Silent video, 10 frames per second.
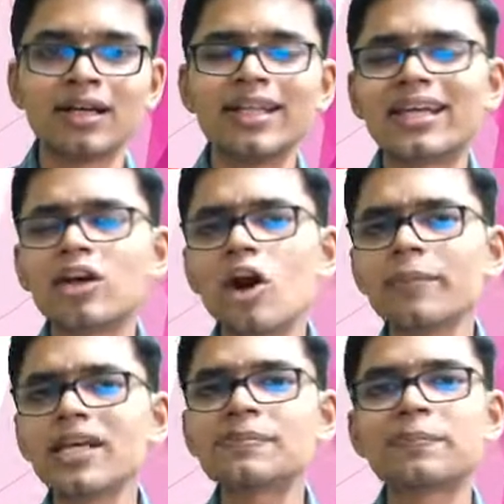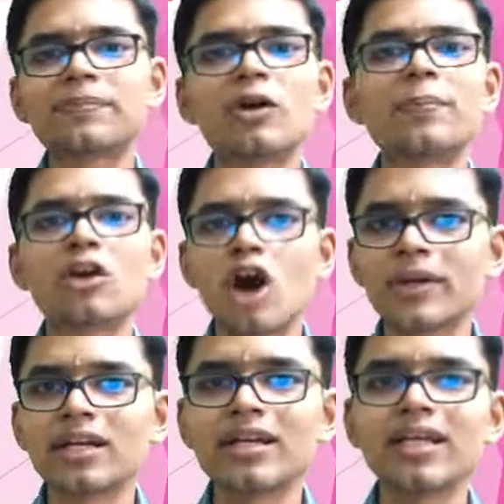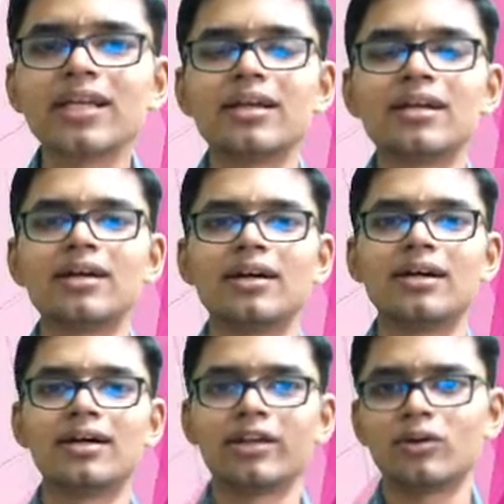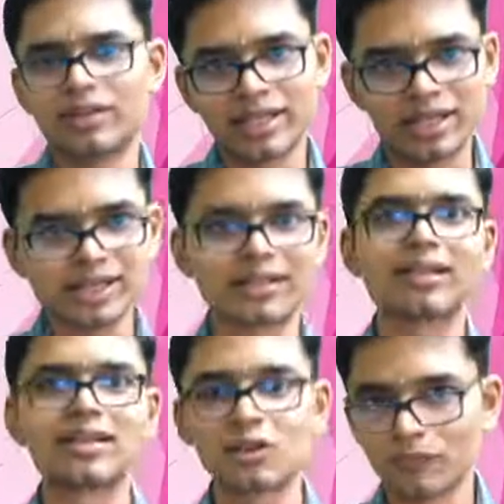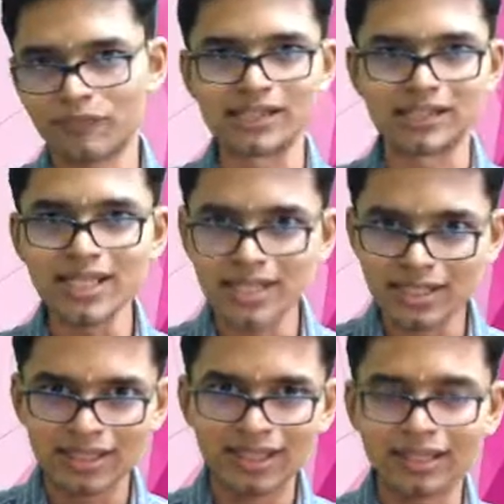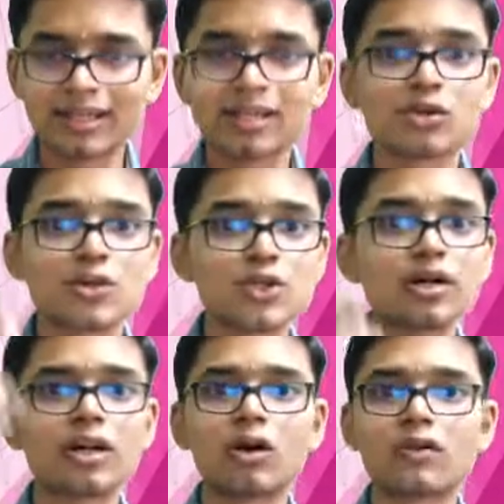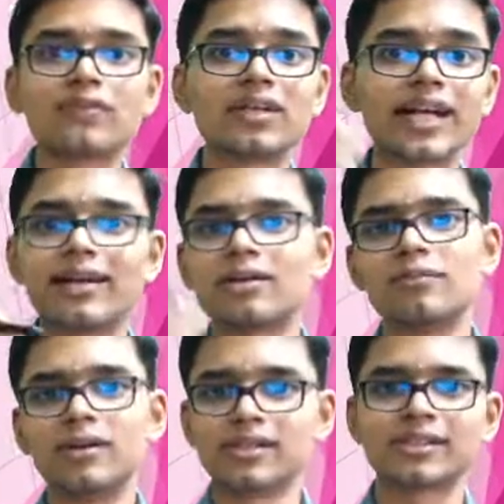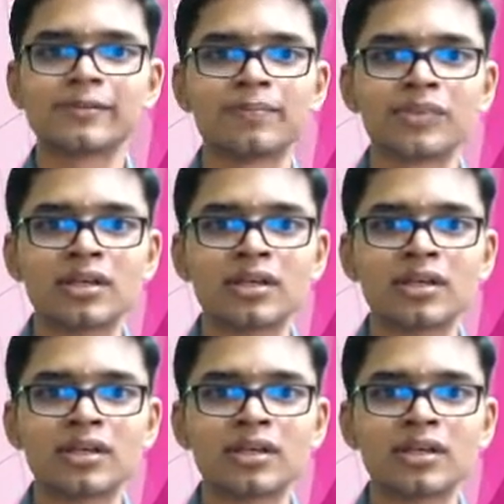The economy is predominantly, there is agriculture obviously. Then there is also a lot of trade and commerce.